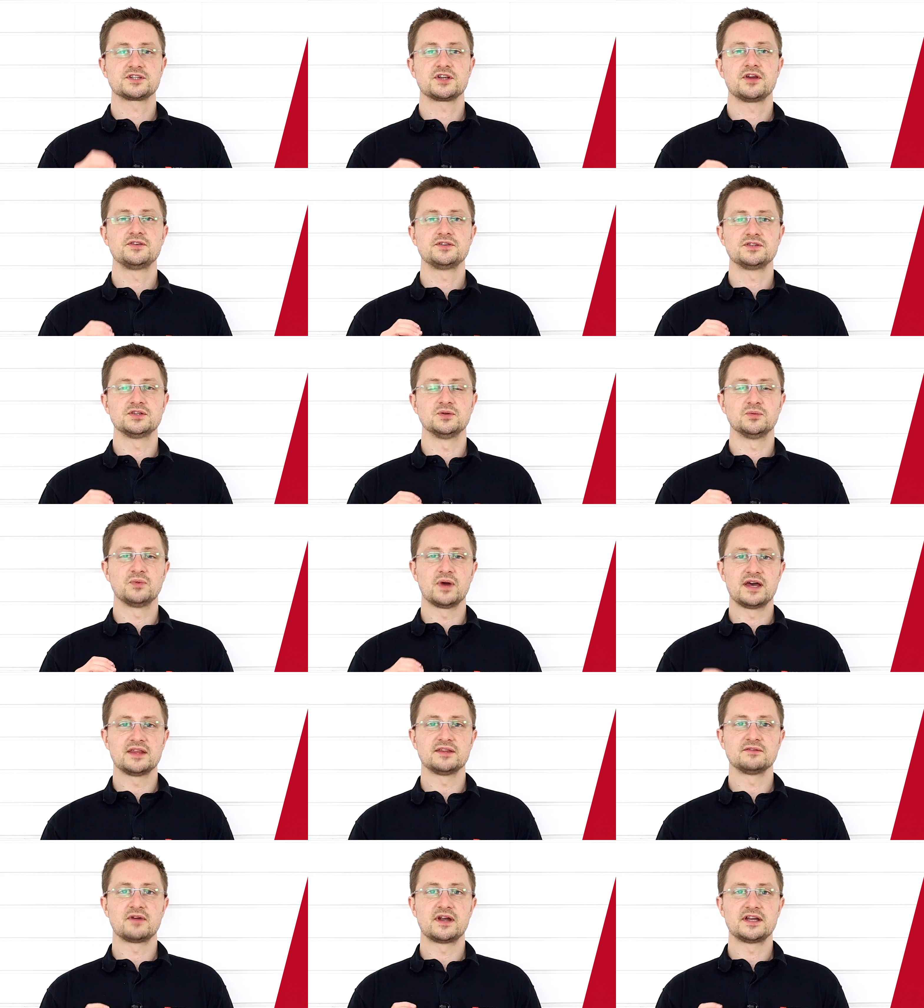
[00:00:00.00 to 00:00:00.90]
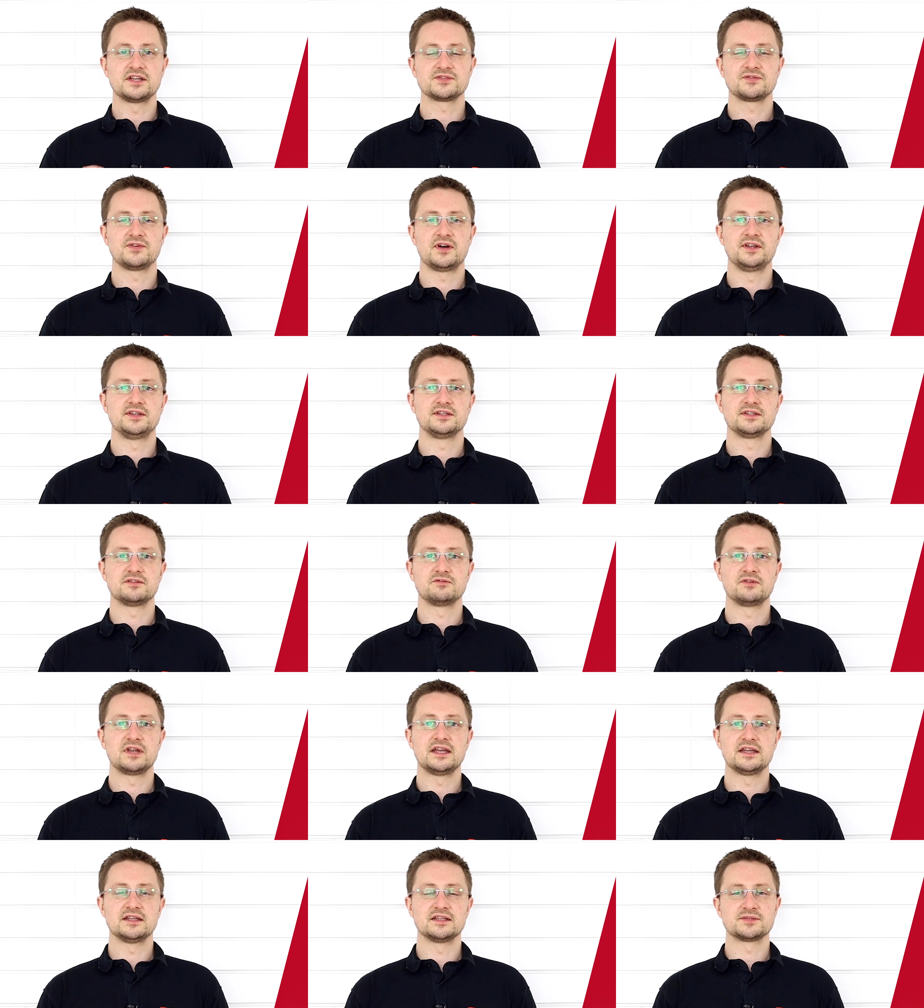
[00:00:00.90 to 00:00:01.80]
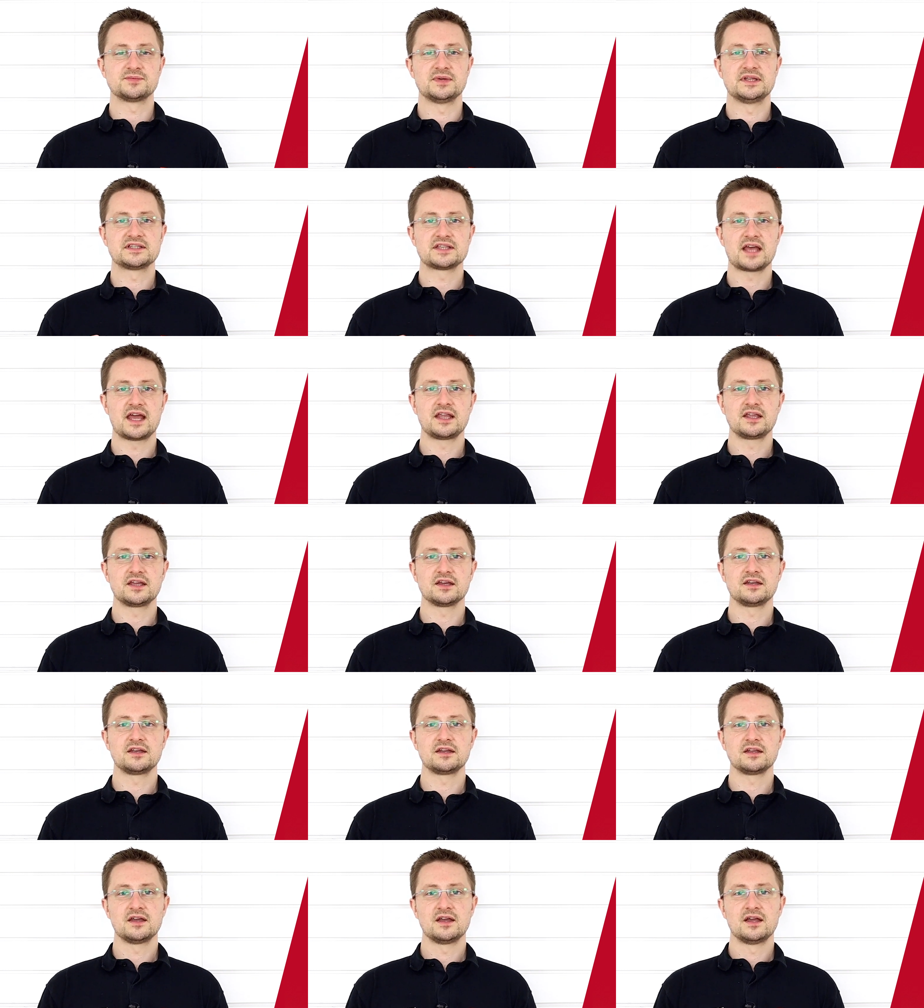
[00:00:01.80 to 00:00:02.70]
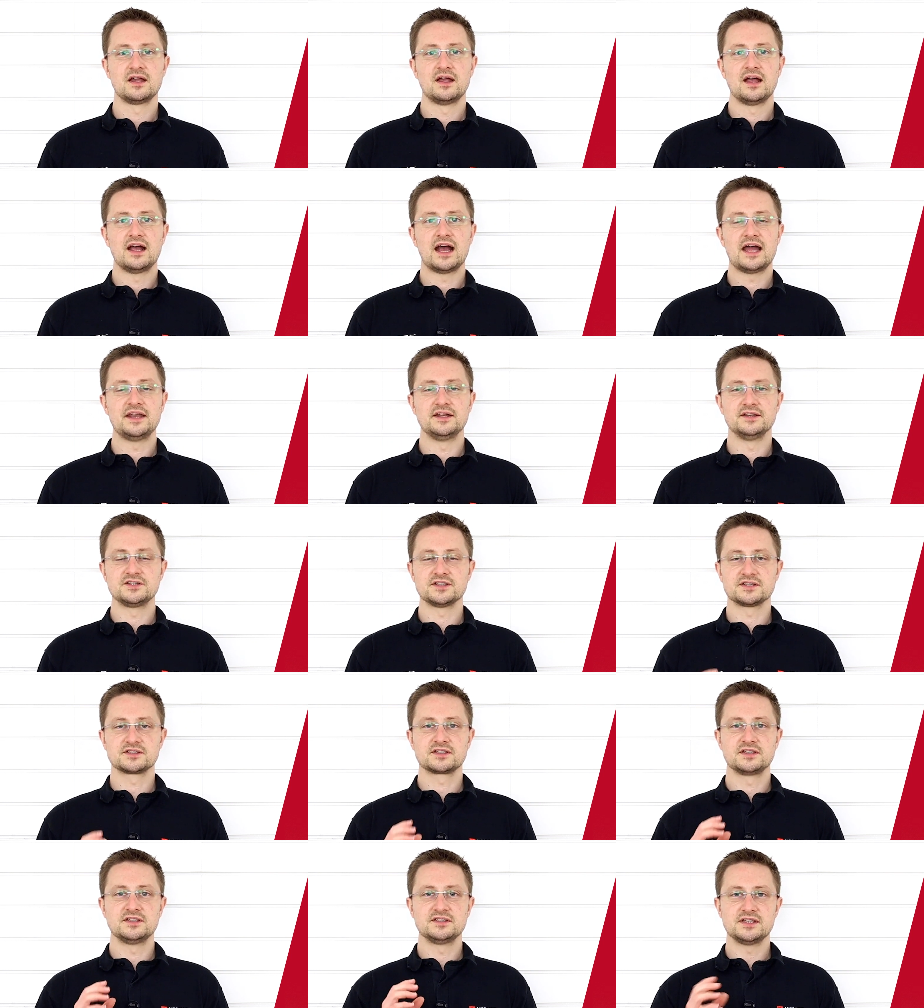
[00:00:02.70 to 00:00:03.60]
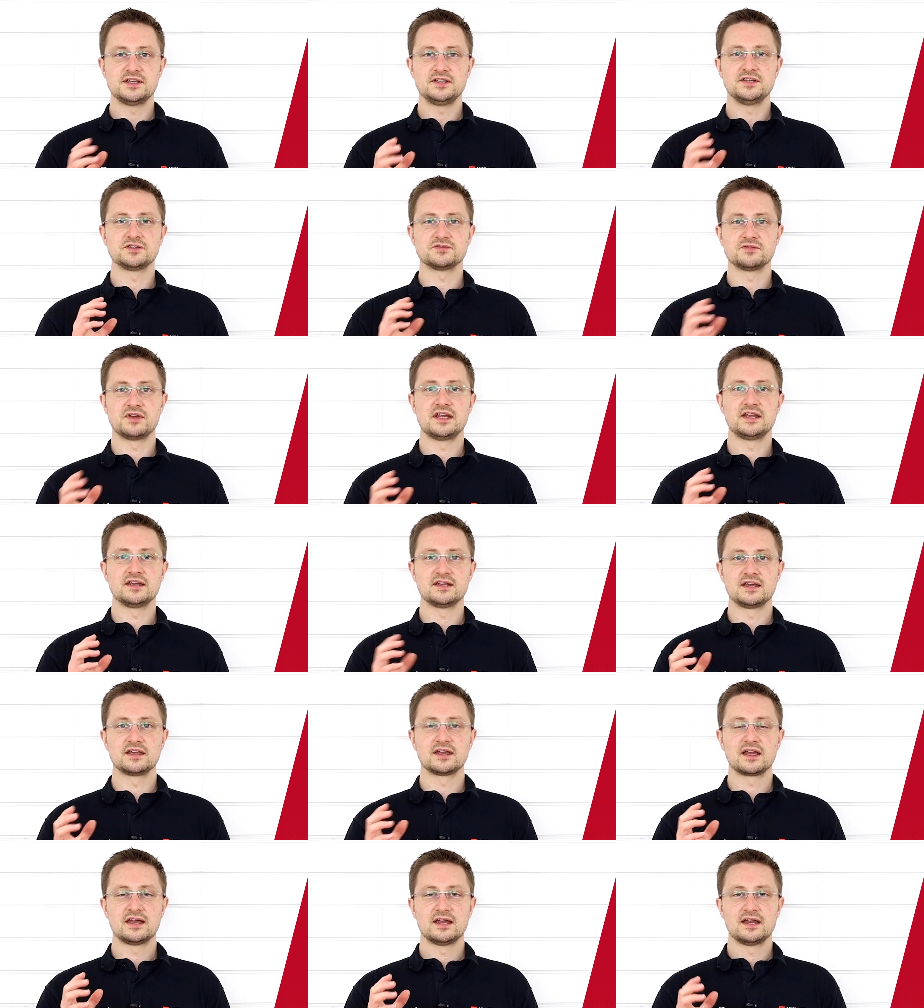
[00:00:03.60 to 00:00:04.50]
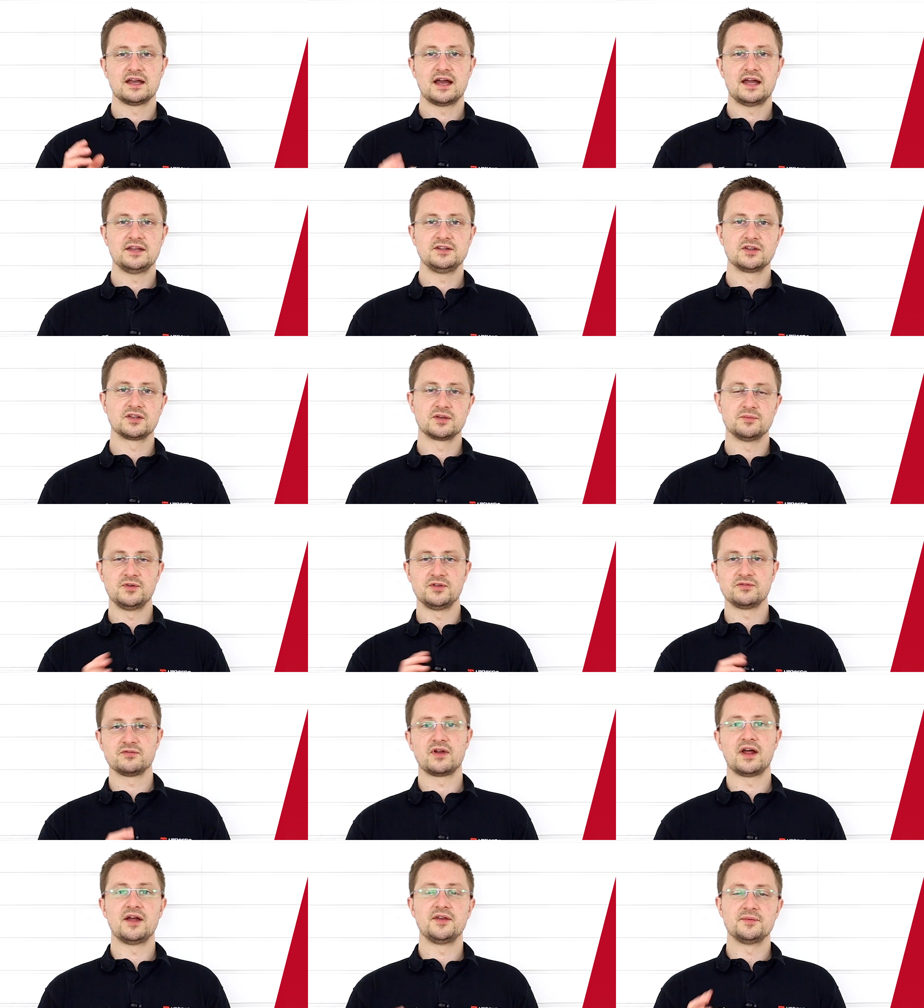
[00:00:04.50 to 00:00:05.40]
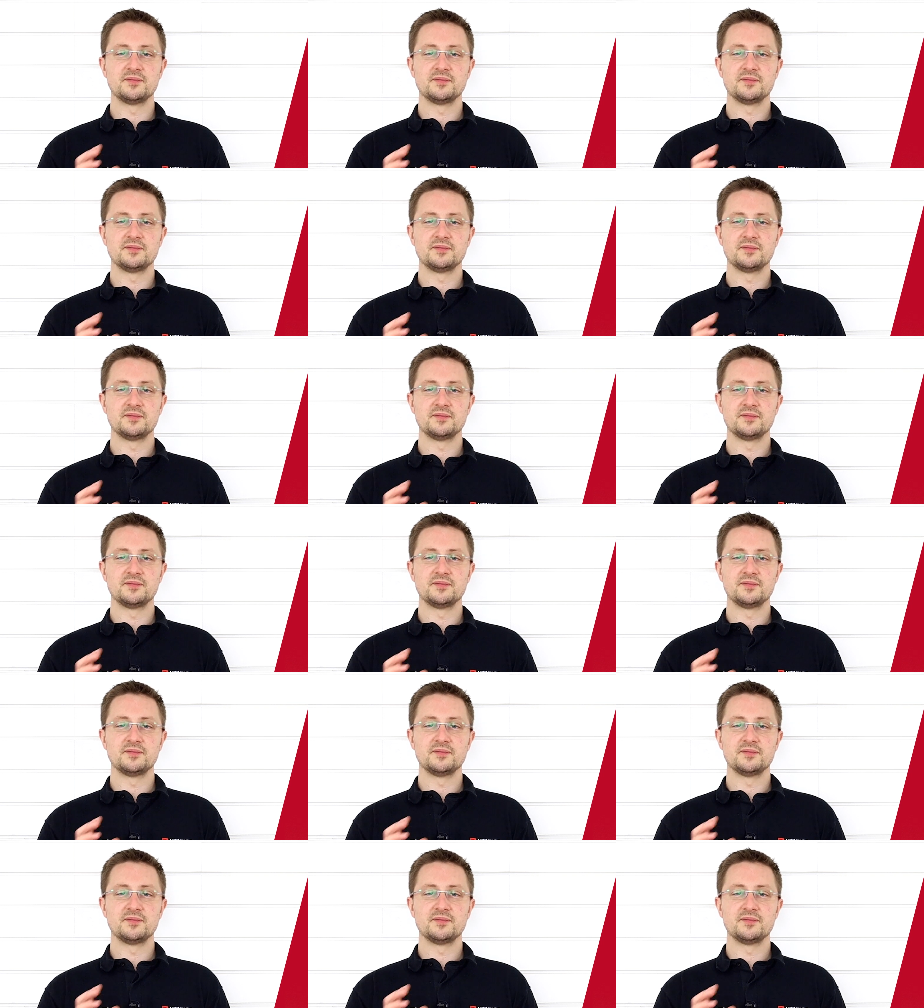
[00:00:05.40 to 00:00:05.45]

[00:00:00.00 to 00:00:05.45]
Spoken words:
shows you where the rangefinder reading's been taken, and it just continues reading and you can move around.